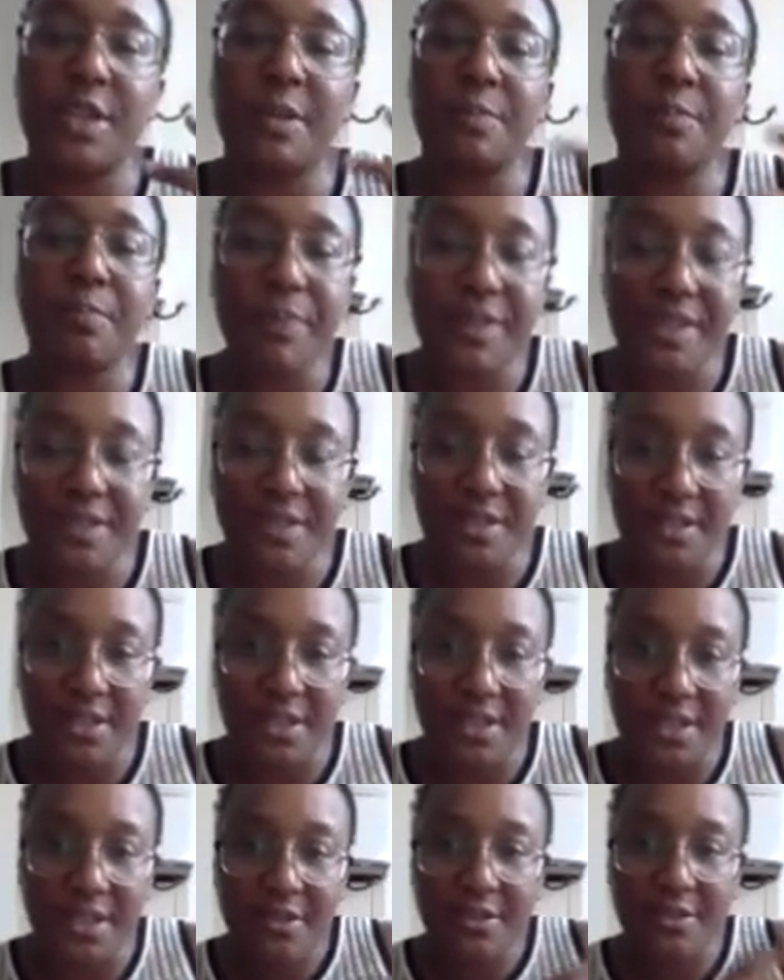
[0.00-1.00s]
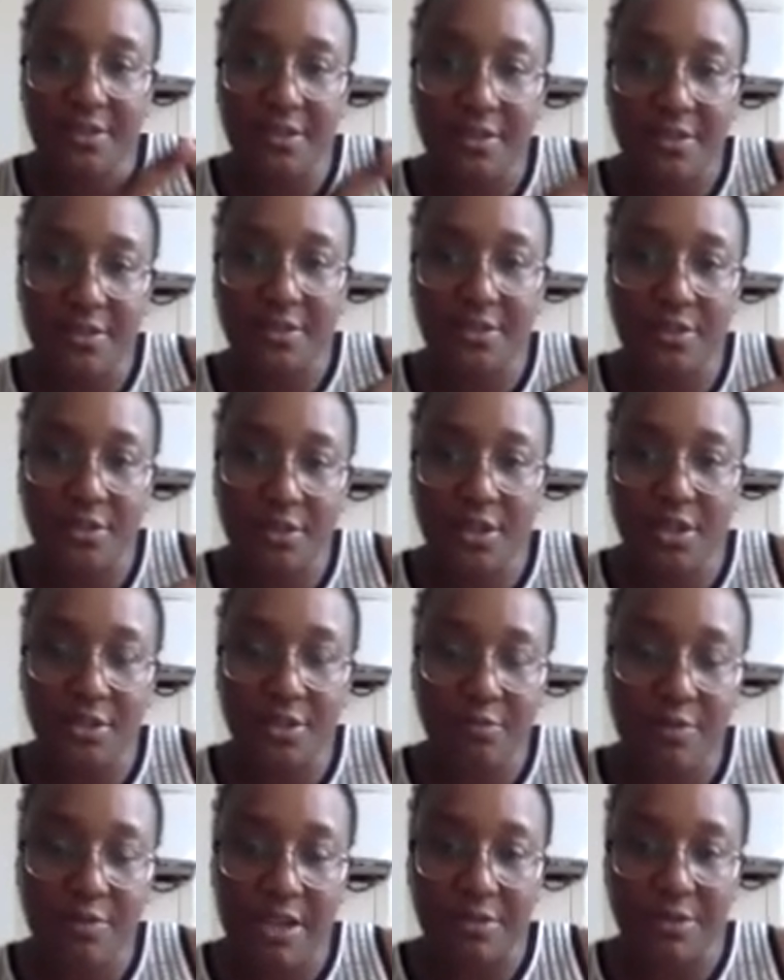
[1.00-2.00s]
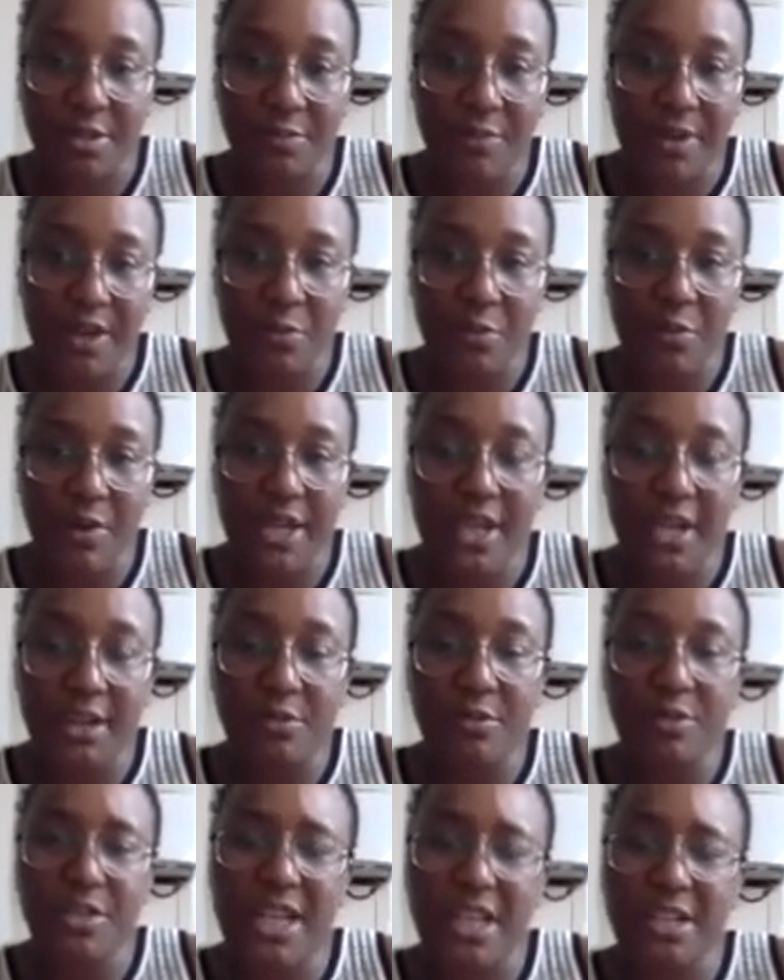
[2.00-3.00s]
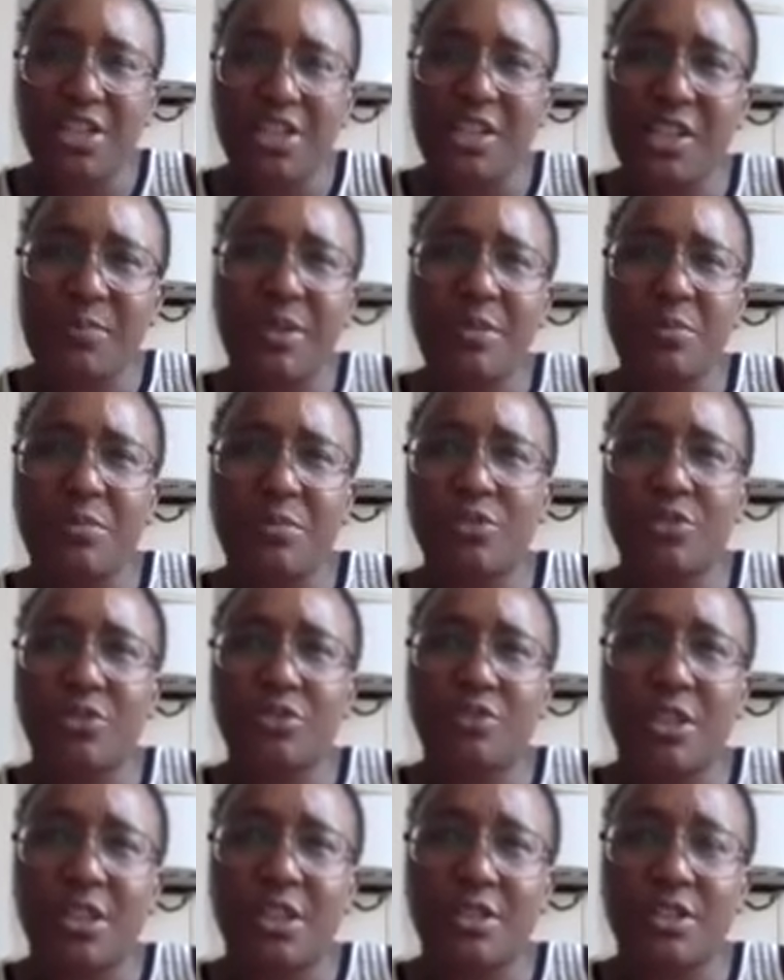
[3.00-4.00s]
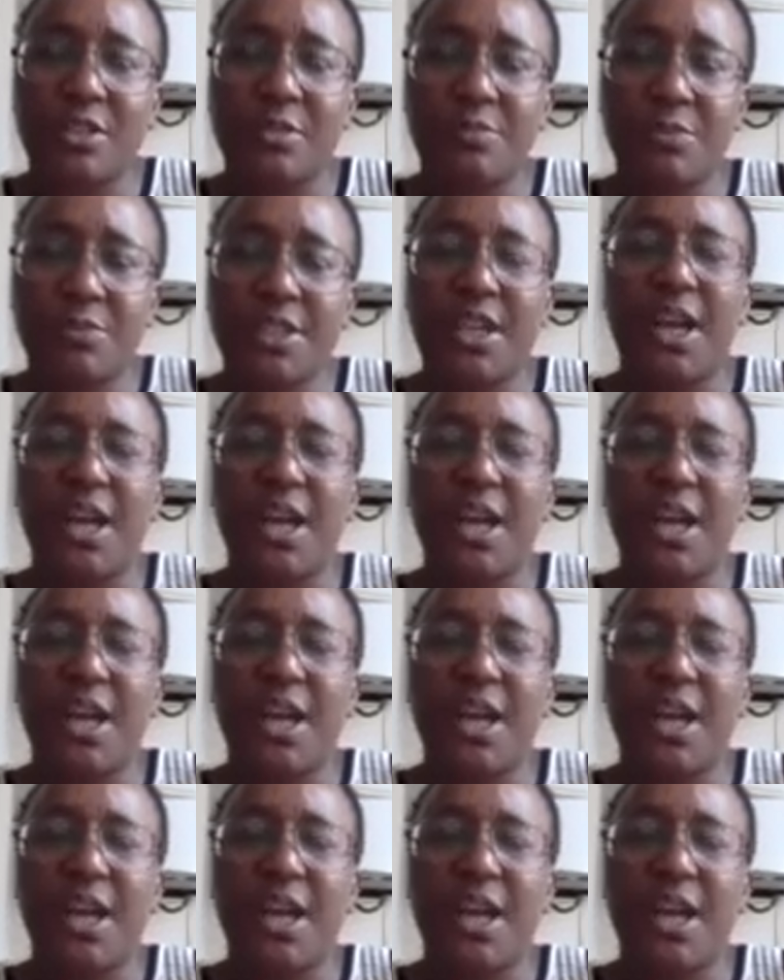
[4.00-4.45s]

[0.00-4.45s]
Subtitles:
in business in a roundabout way, I was actually a bit more structured in business.